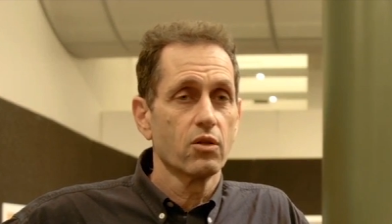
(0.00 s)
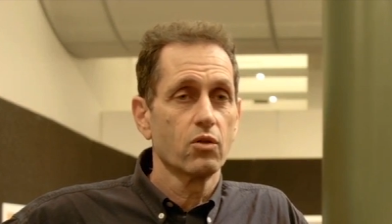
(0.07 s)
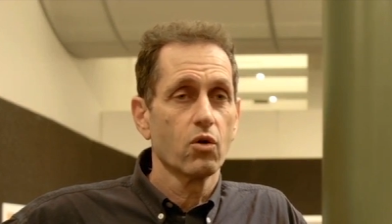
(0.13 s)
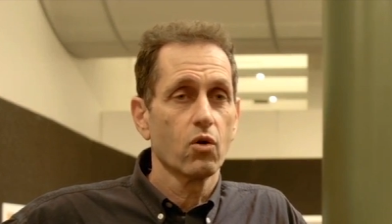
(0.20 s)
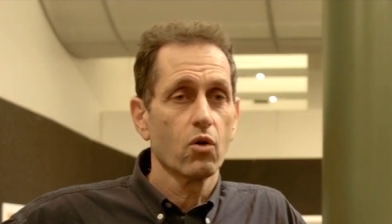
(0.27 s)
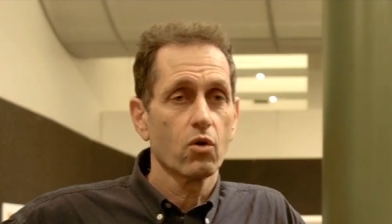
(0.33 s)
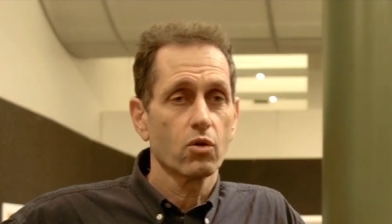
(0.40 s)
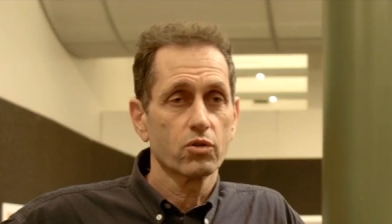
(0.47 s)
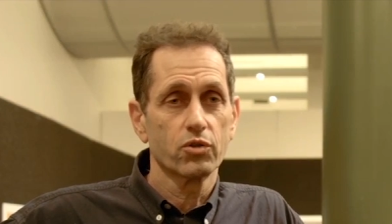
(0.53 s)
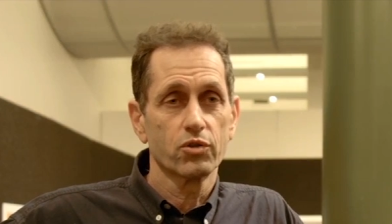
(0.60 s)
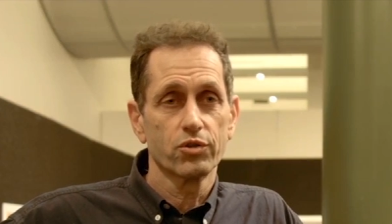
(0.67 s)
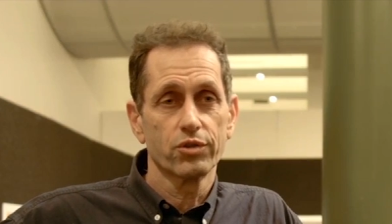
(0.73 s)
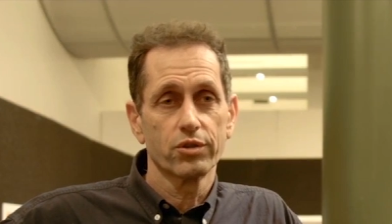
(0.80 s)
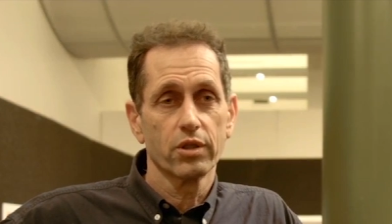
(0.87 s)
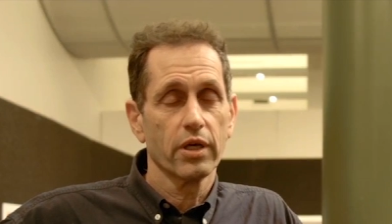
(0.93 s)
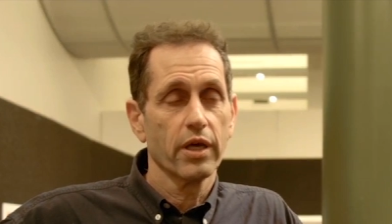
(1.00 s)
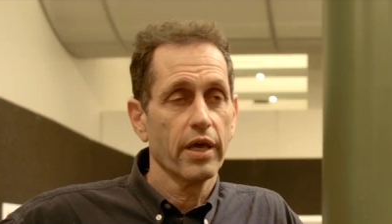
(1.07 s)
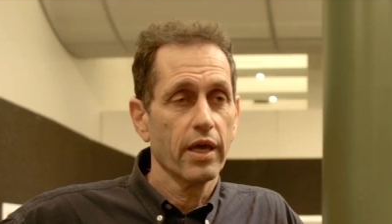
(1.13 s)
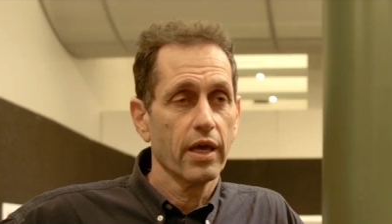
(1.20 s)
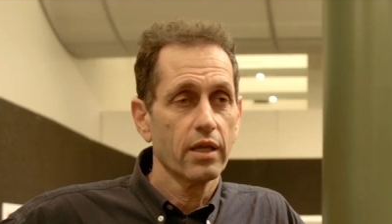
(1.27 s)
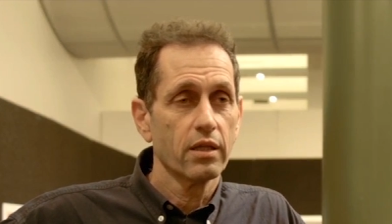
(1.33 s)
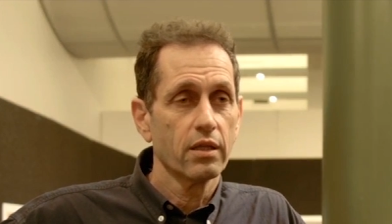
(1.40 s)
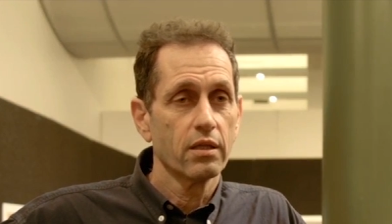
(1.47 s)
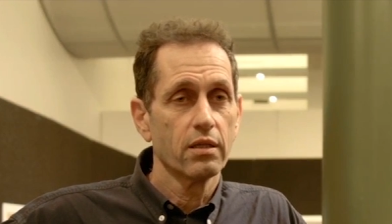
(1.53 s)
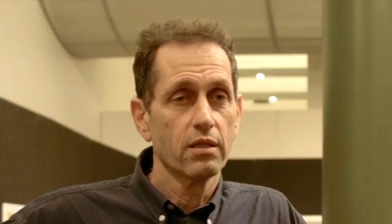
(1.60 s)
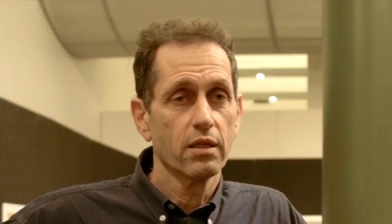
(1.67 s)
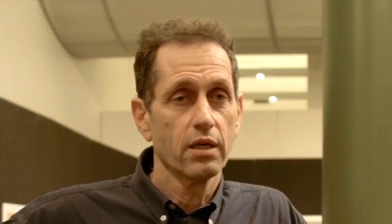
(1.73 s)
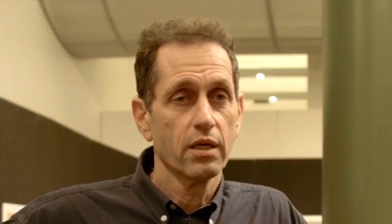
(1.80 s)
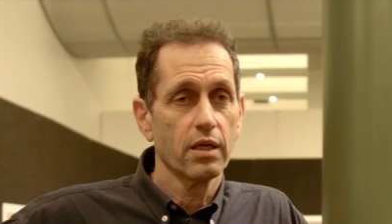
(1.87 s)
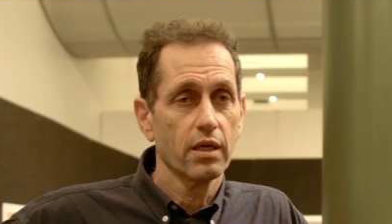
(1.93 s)
talks, and
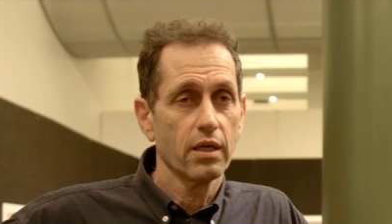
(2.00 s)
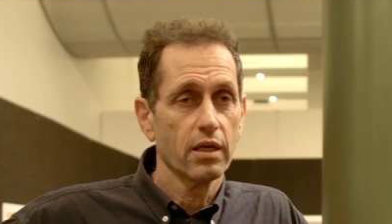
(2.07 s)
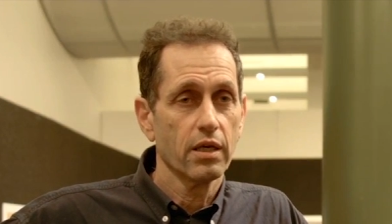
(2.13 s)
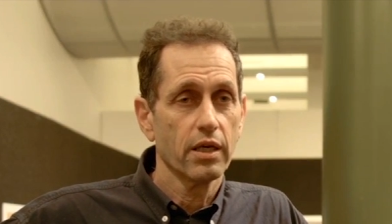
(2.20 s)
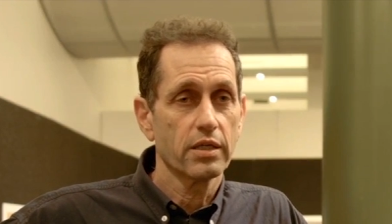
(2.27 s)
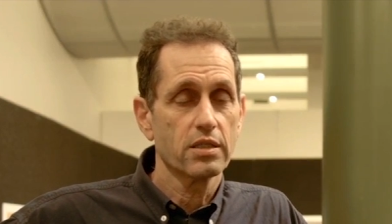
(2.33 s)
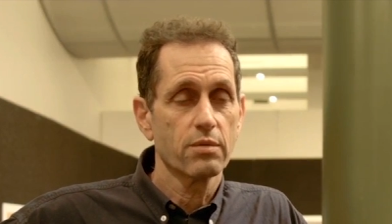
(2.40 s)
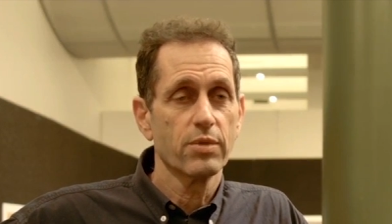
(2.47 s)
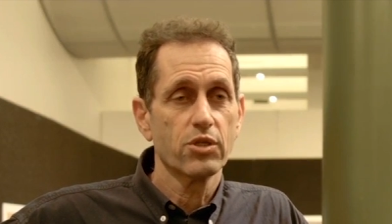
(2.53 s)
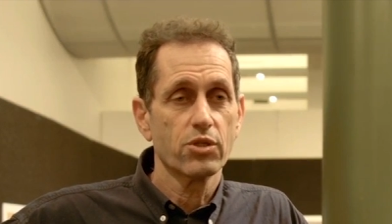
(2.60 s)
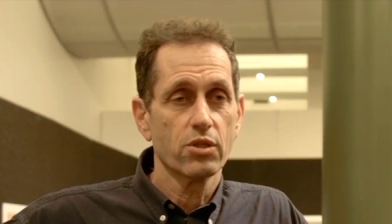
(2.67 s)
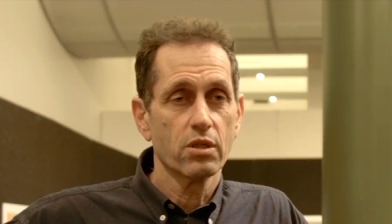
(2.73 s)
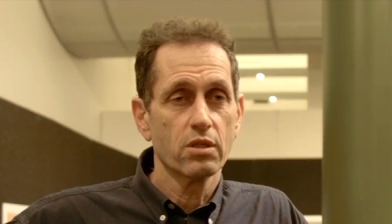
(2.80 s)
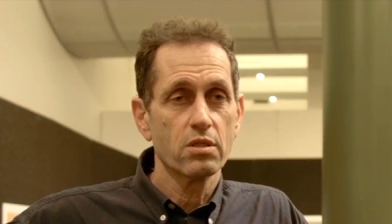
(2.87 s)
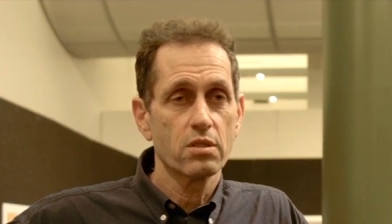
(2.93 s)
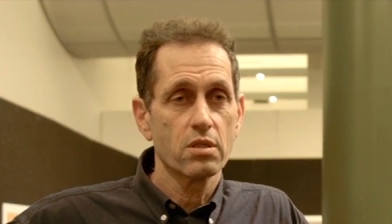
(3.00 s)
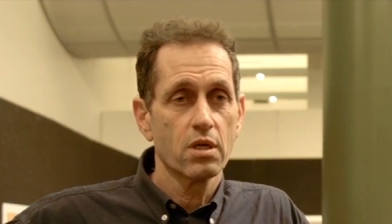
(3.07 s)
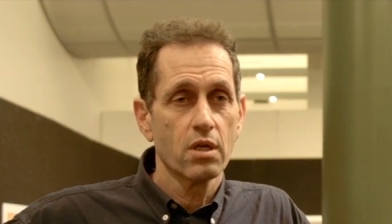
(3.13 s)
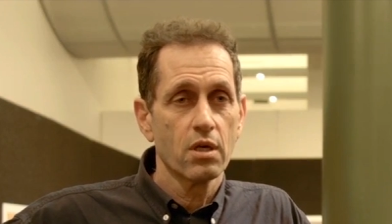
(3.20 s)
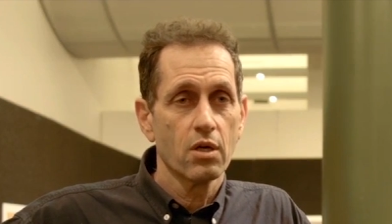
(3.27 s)
exhibitions.